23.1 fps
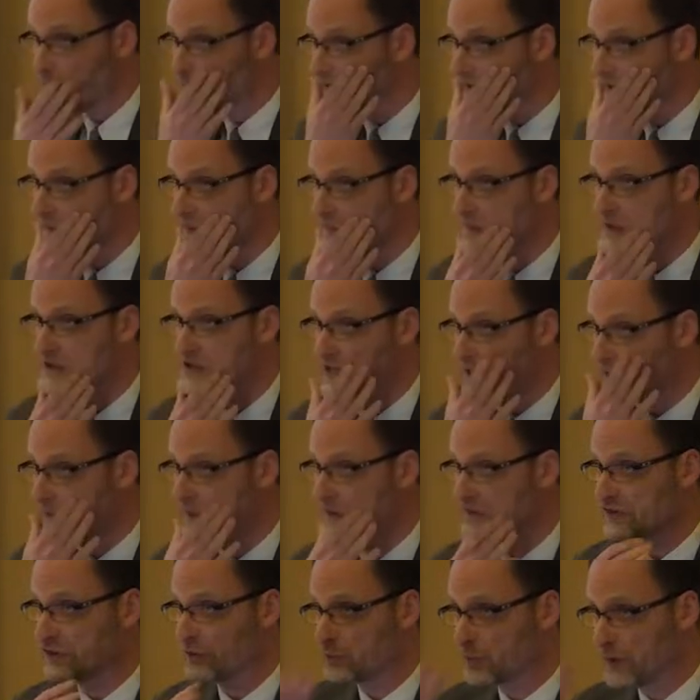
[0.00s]
One of the
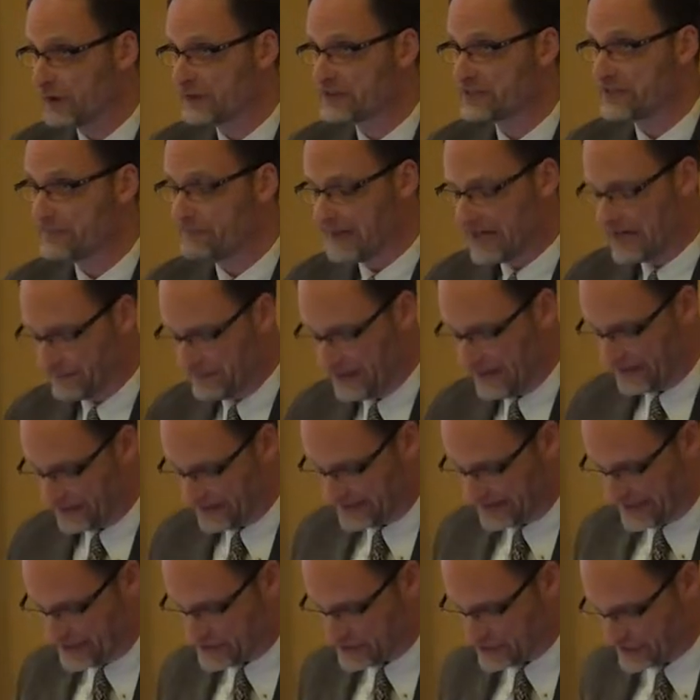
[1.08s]
missionaries who worked in Mau Mau
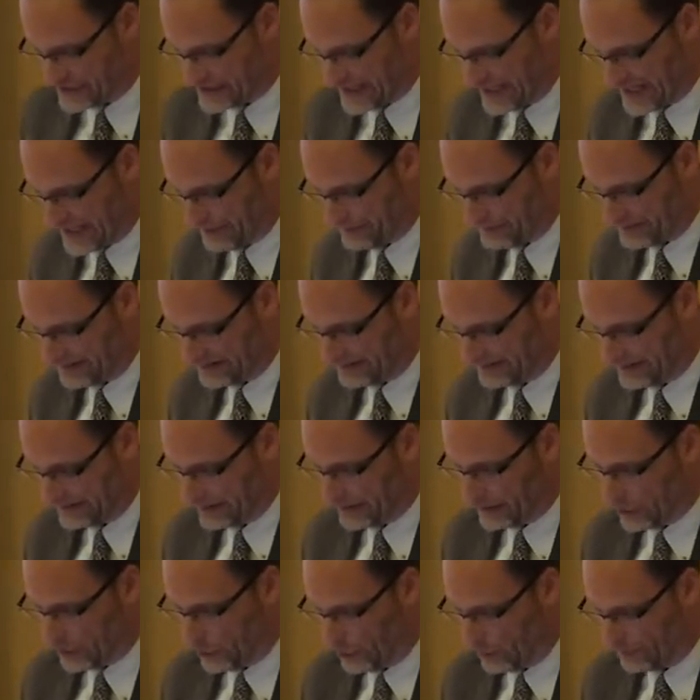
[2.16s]
detention camps
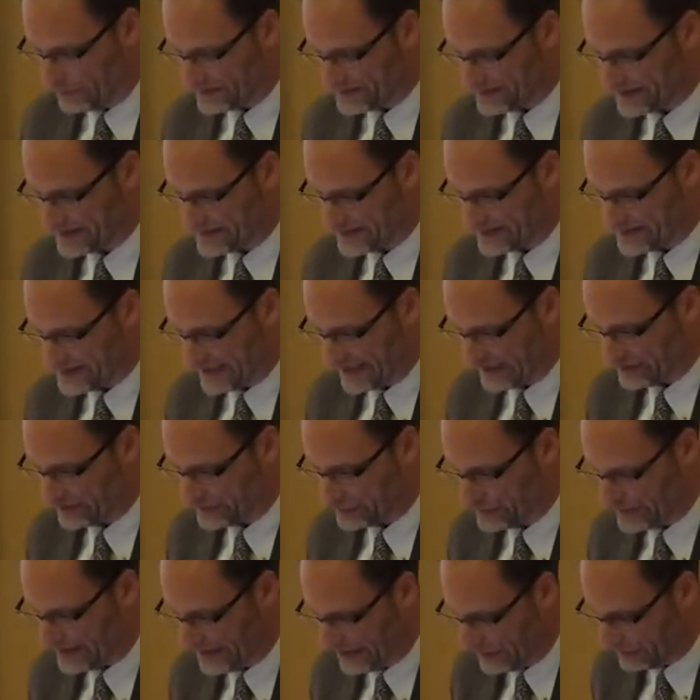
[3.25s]
hoped that the text
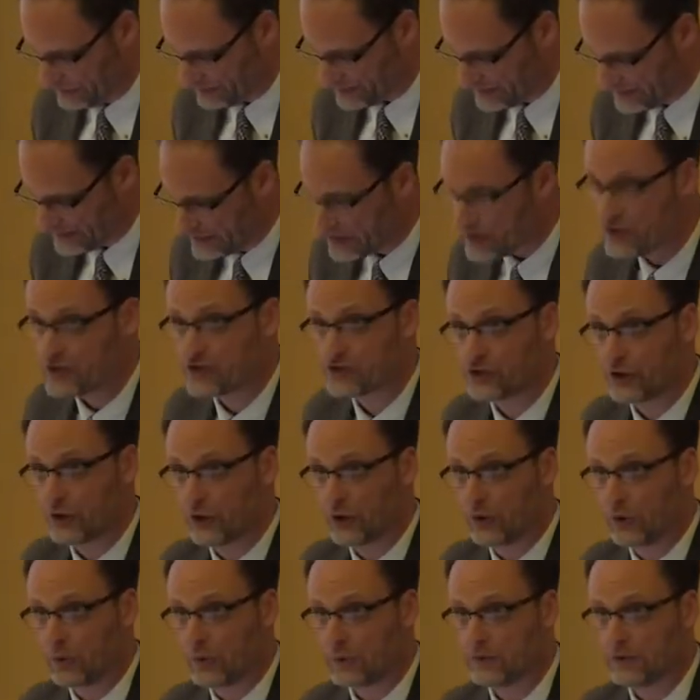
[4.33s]
could help
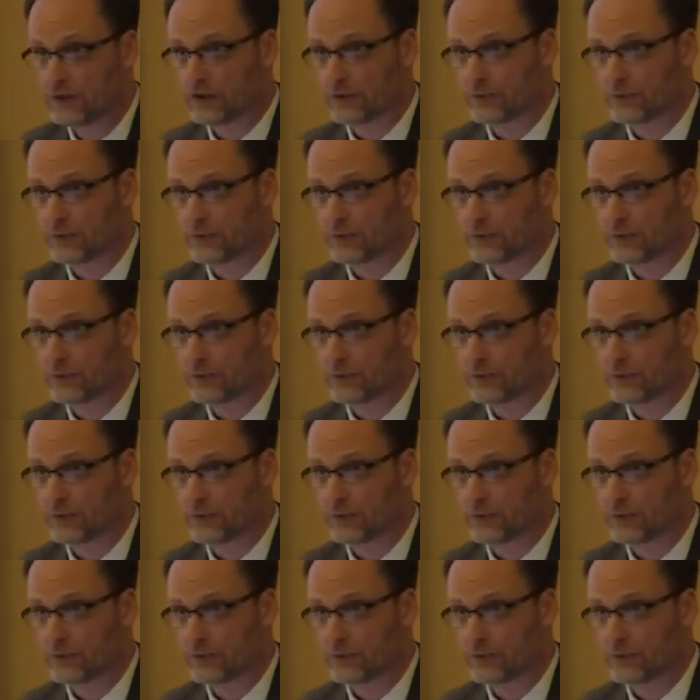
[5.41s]
show